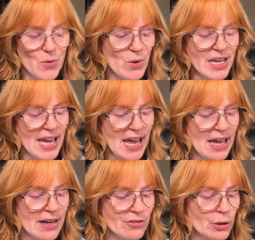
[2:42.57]
we
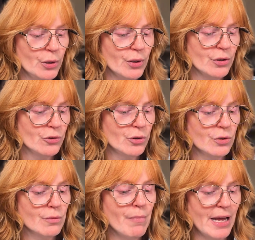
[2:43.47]
have Bleu
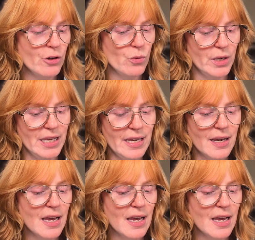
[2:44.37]
de Minuit,